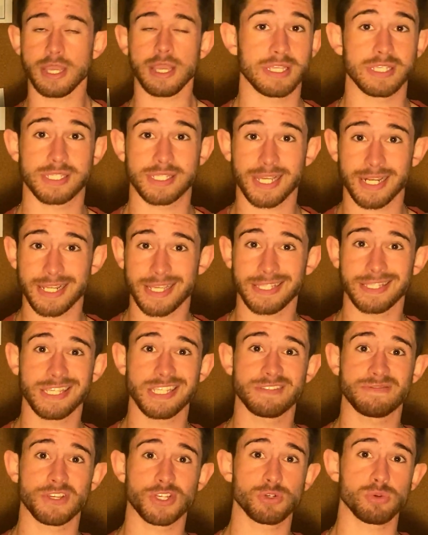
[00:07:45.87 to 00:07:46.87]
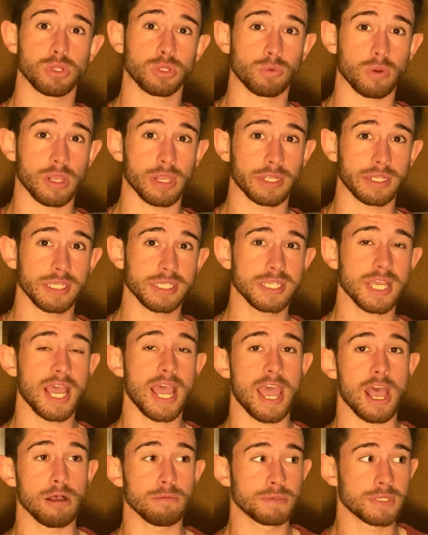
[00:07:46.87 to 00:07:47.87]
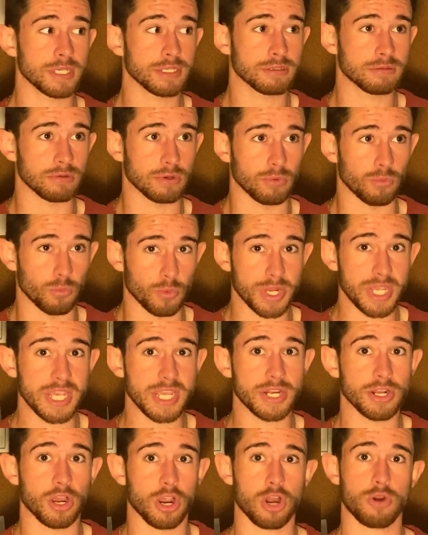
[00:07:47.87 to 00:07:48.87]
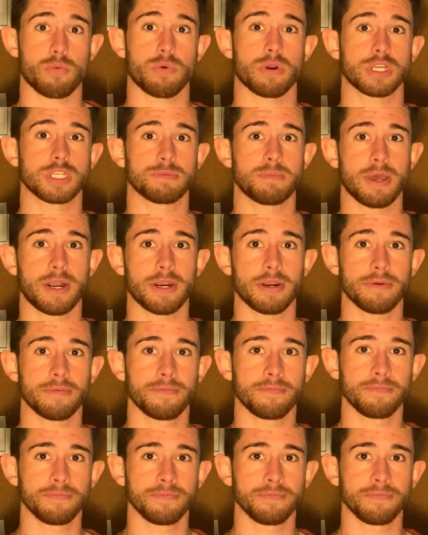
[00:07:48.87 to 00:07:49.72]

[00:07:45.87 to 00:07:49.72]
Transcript: and studying these visual qualities helps us read artworks better.